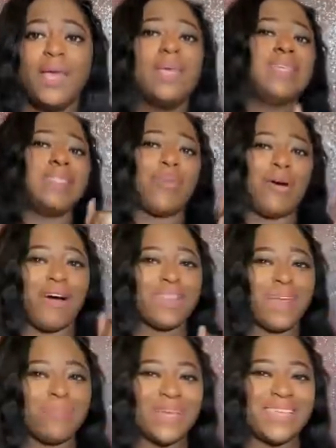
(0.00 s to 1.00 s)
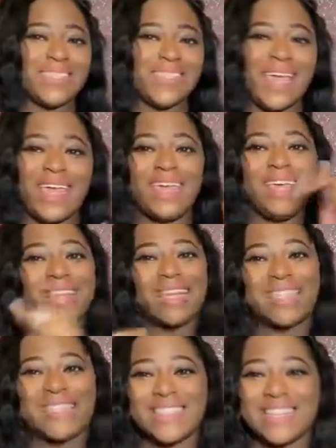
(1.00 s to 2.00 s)
So with all that being said,
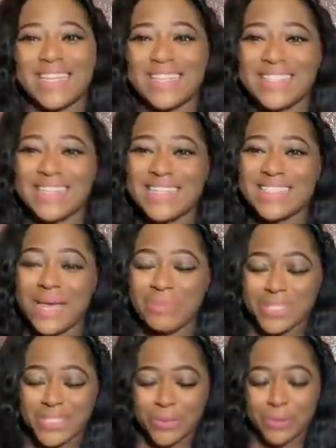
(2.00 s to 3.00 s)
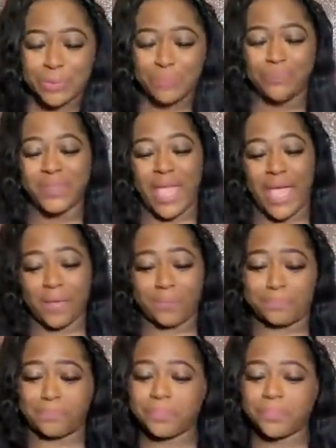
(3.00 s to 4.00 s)
let's just get into this episode. Now,
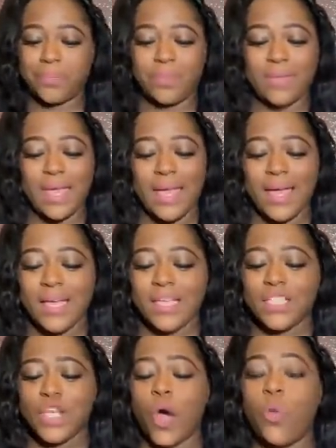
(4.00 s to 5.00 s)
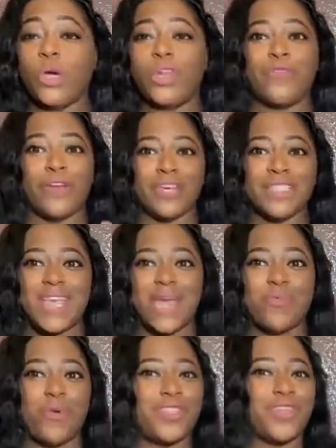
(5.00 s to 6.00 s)
so when it first
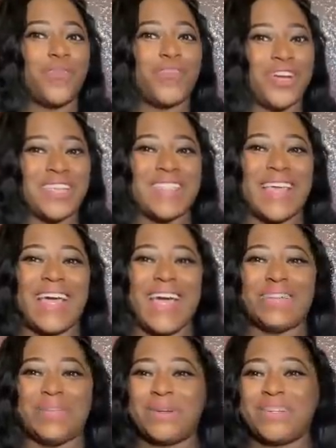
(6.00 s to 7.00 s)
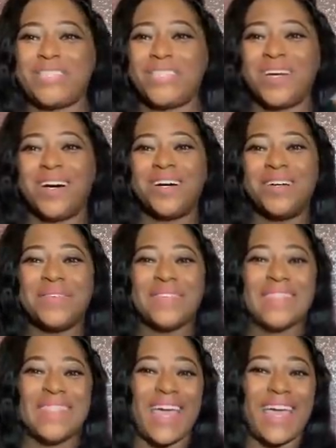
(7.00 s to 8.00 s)
came on, the first thing I noticed, y'all,
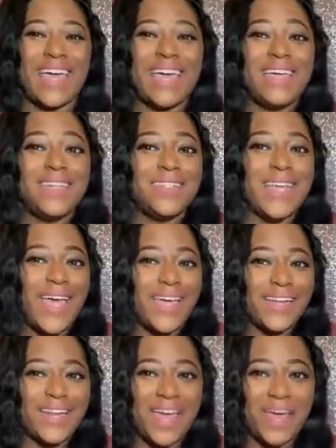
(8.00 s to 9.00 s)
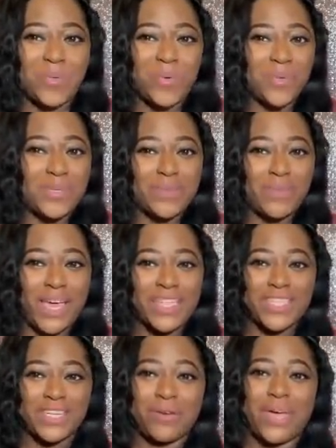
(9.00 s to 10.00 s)
was that Jay and Edwin was
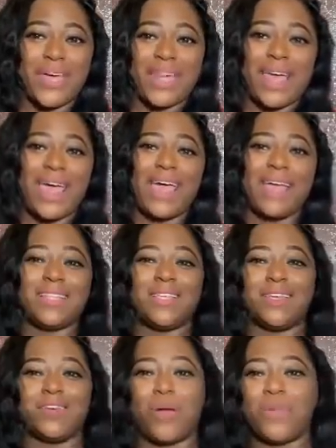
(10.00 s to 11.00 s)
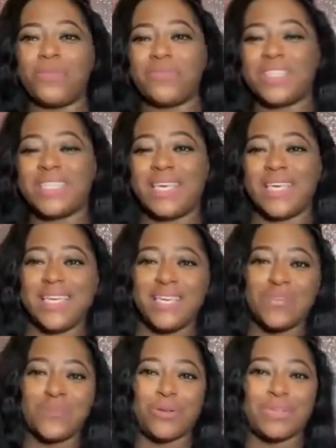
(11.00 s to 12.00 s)
matching, okay? They had the army
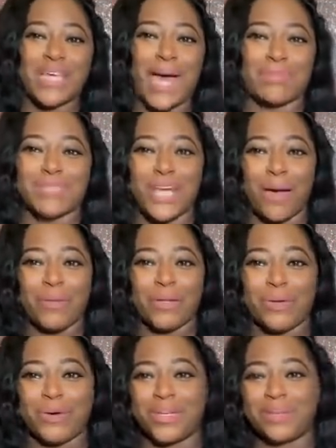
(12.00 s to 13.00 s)
fatigue, tops going on.